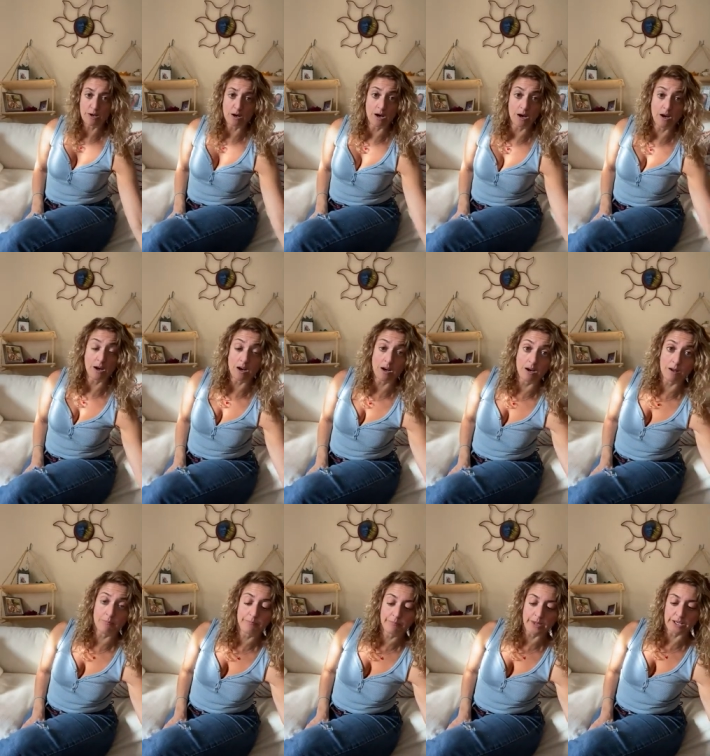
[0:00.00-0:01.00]
be
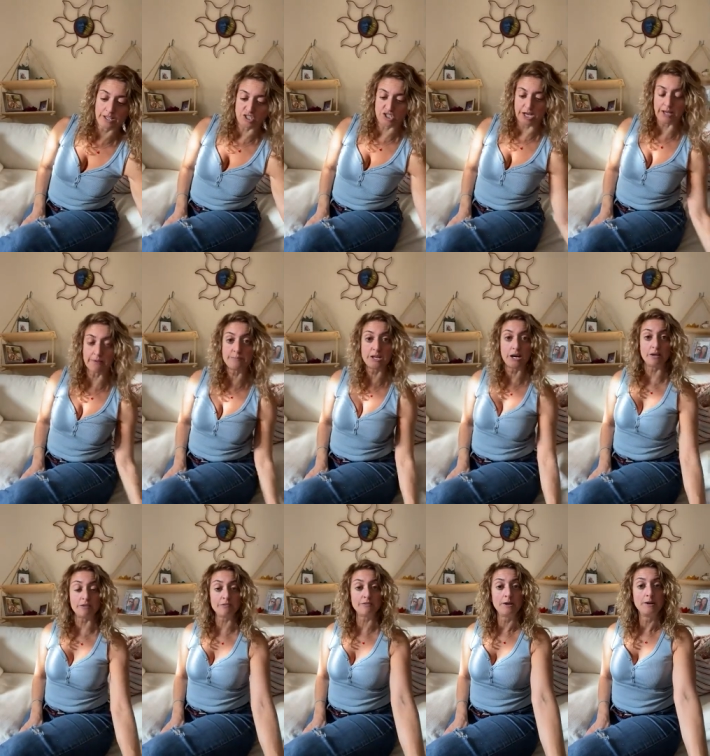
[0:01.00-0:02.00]
like ashamed
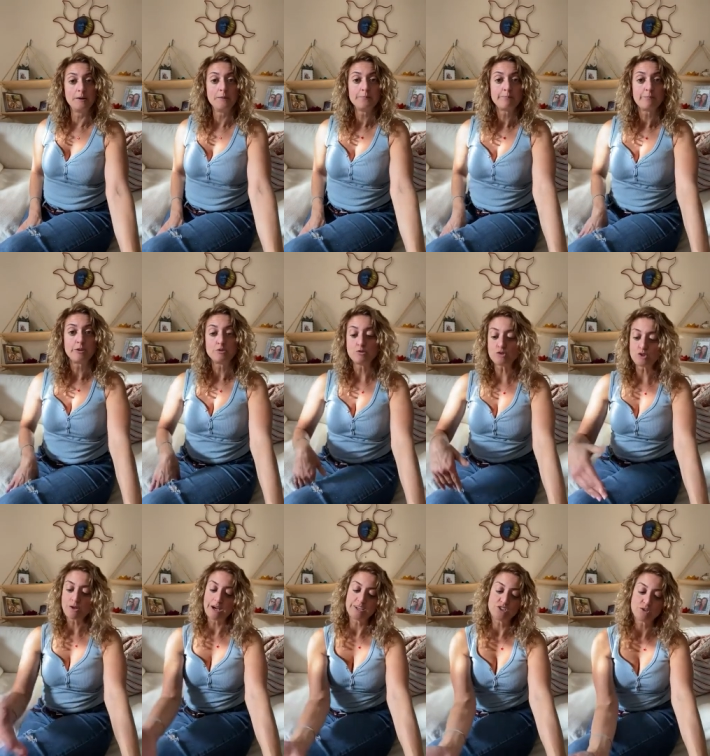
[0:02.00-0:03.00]
of. You
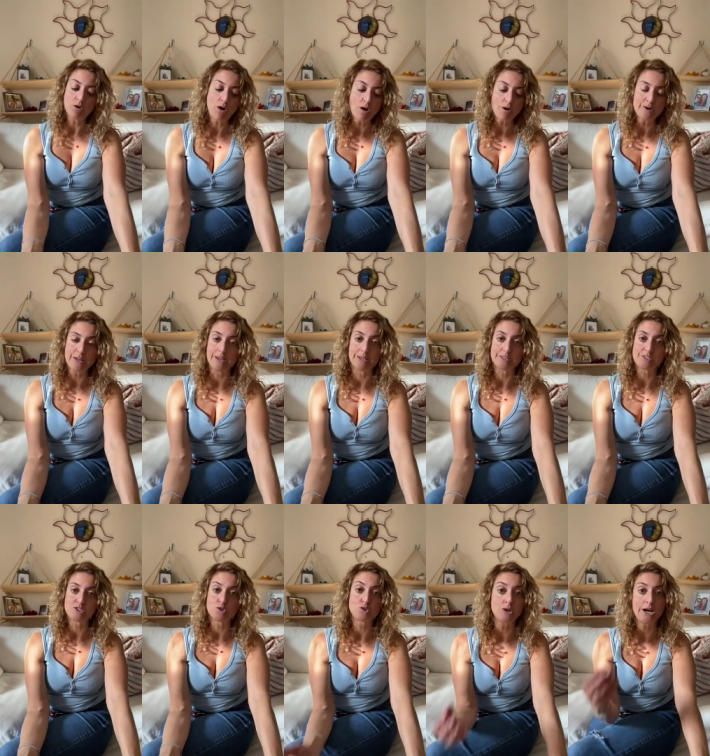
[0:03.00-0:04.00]
tried your
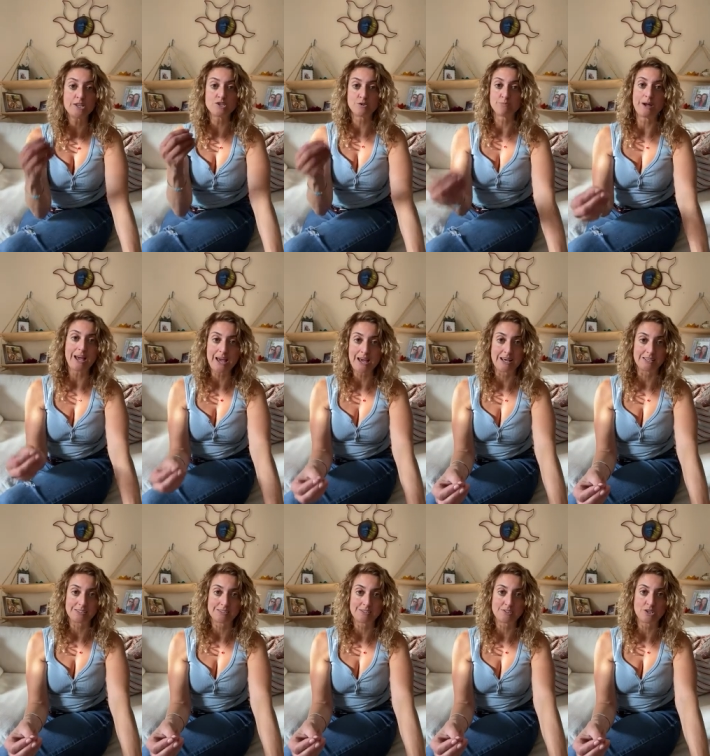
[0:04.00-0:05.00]
hardest. You tried your
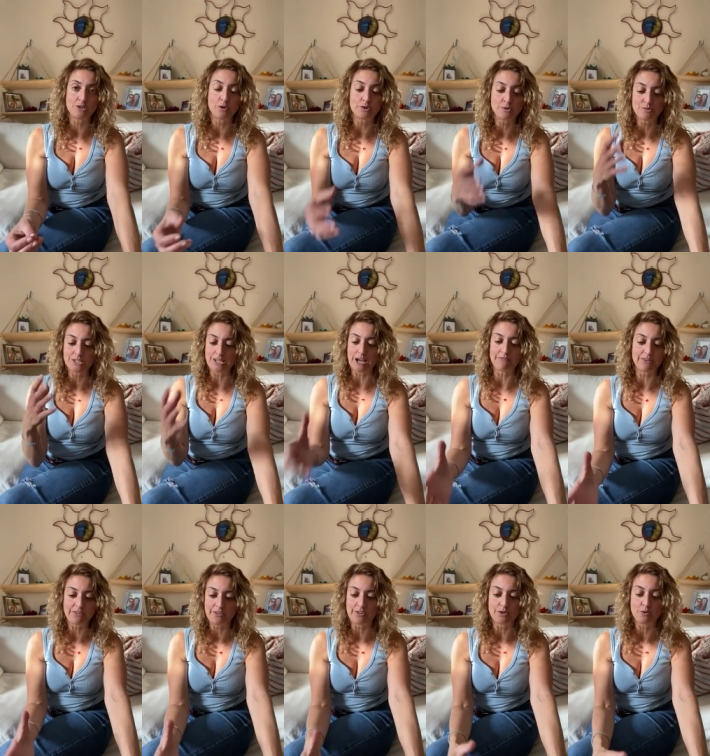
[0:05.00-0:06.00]
best. You know, you did
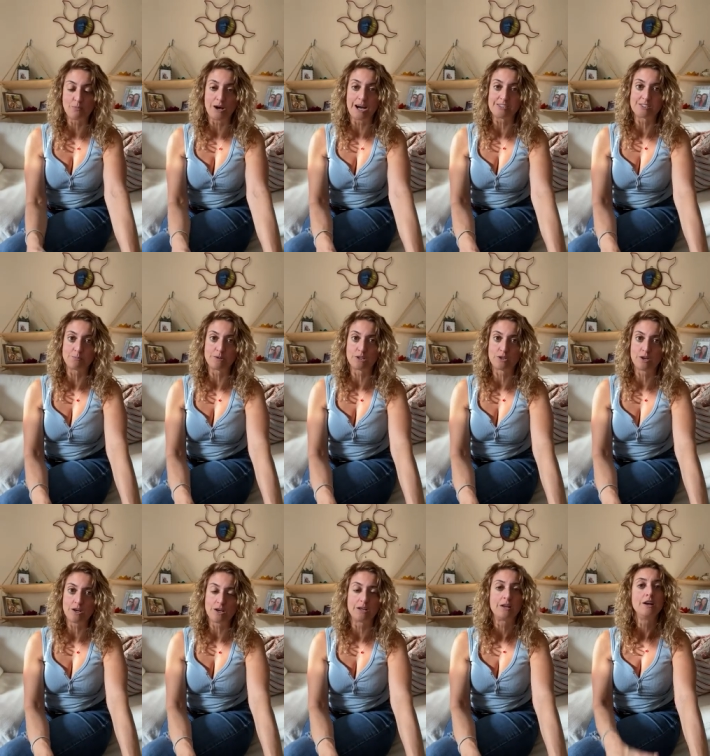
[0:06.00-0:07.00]
everything that you possibly
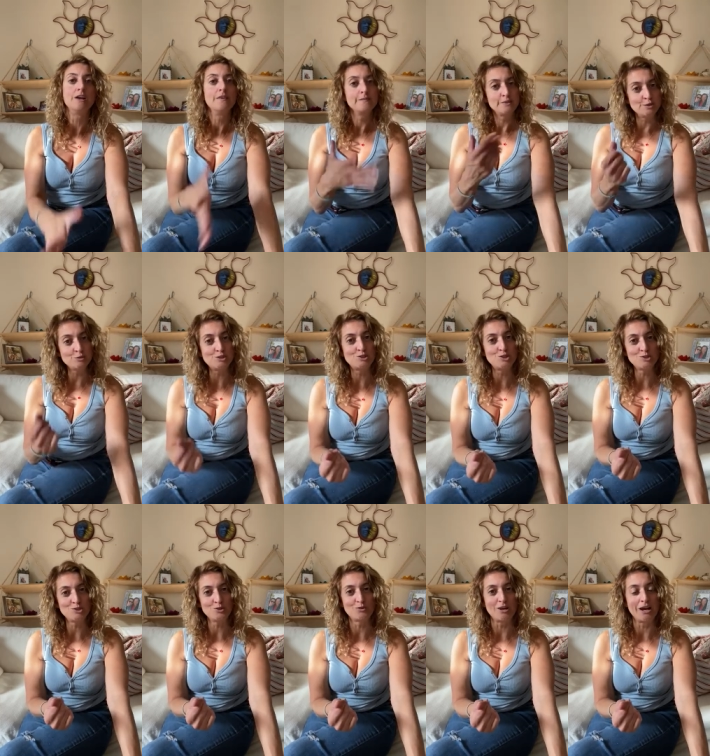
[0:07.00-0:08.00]
could. You
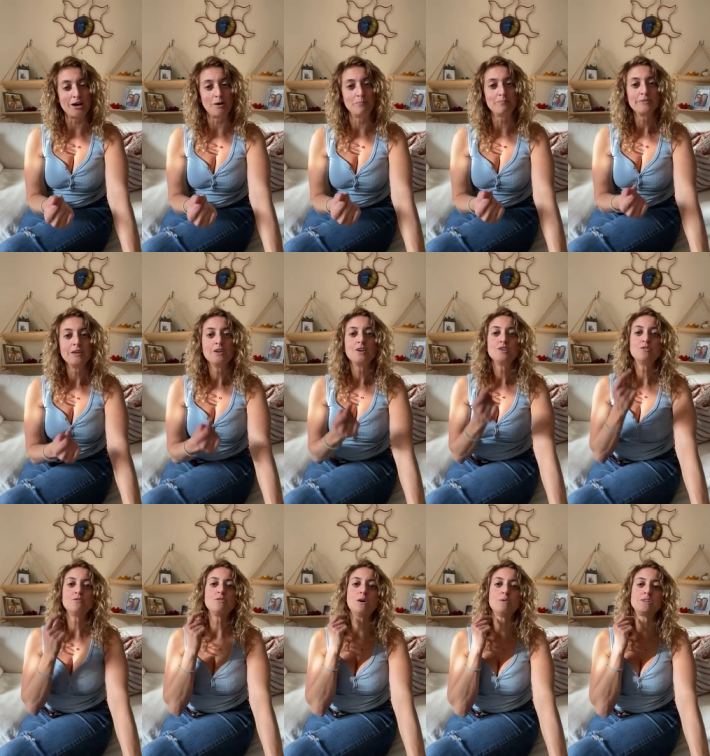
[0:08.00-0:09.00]
stood your ground.
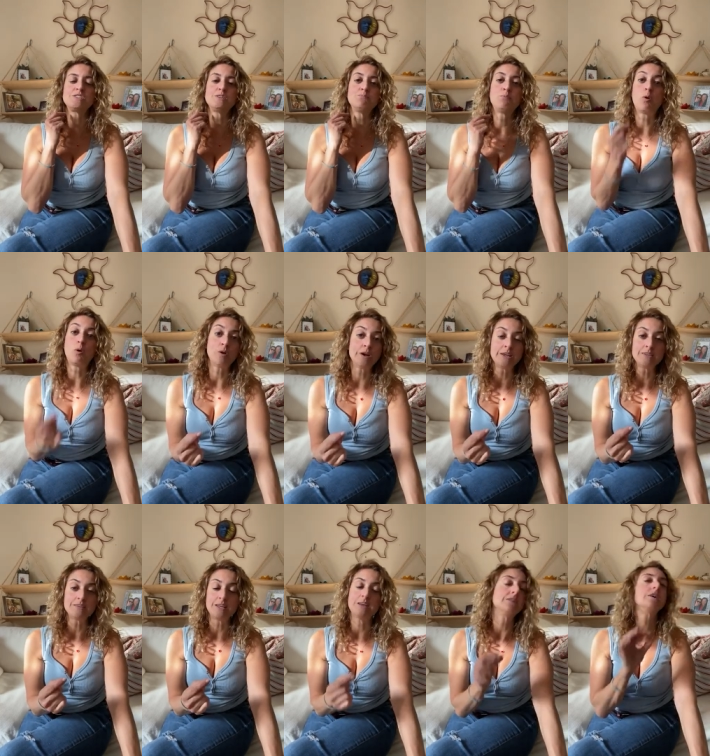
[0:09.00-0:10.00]
You know, it's
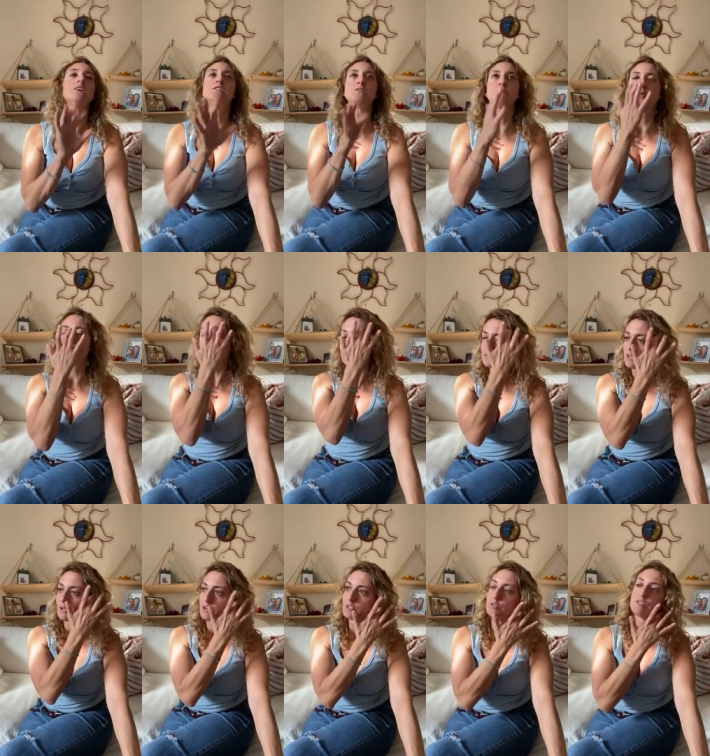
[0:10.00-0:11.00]
important
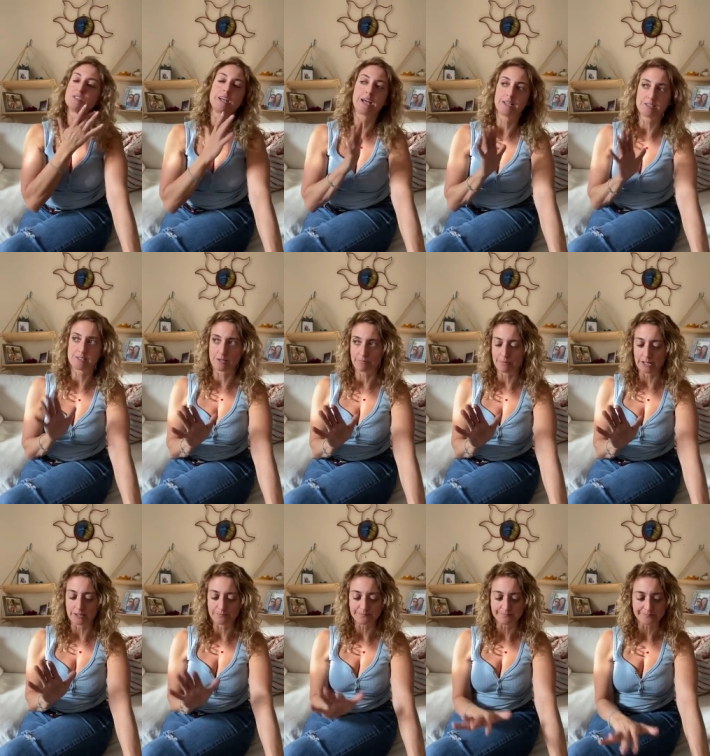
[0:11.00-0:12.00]
to understand
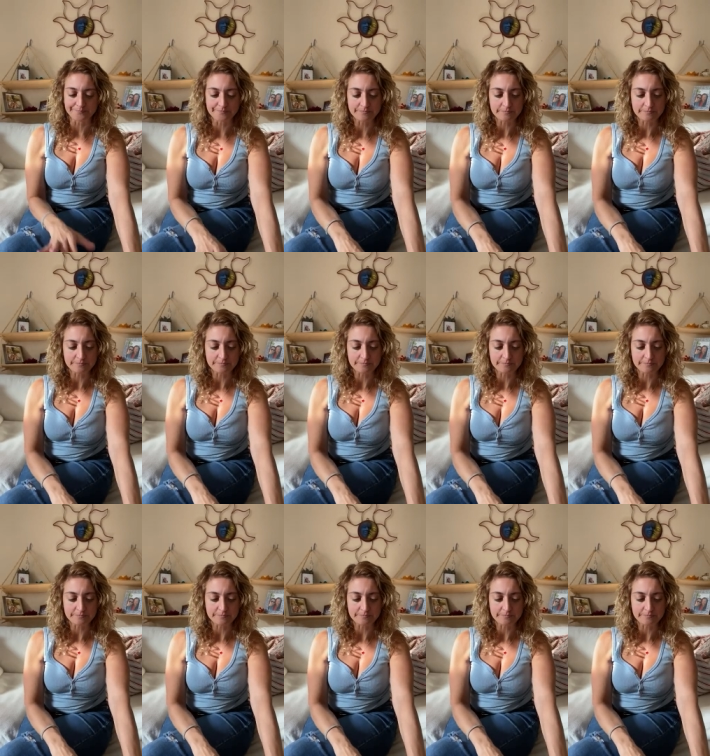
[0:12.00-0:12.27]
something.